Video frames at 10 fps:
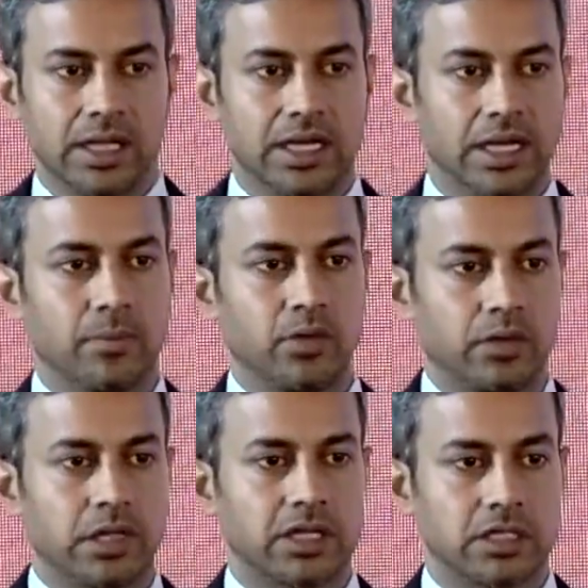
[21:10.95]
that
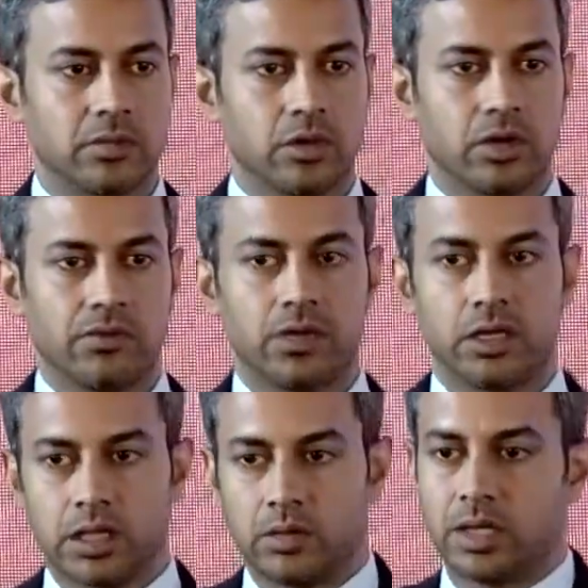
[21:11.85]
improves the customer
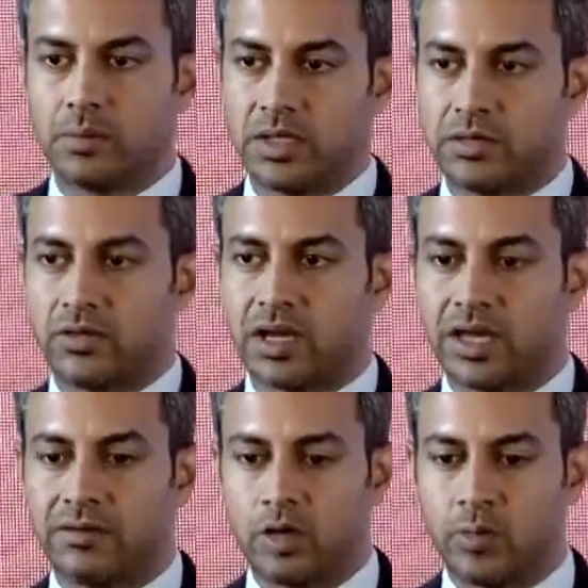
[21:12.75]
confidence. You can pitch for
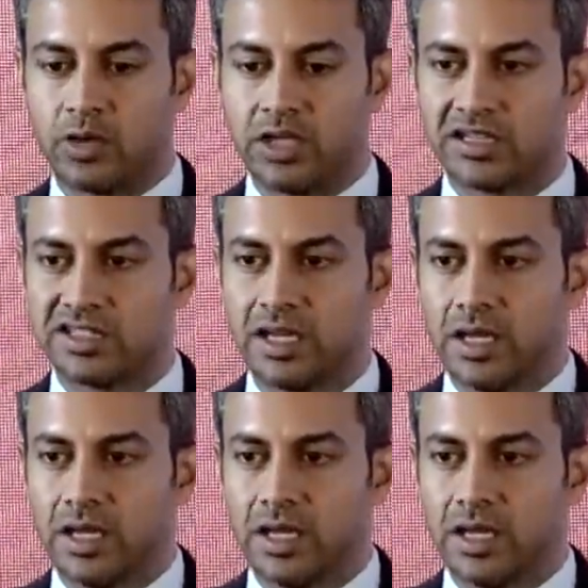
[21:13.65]
high-value projects.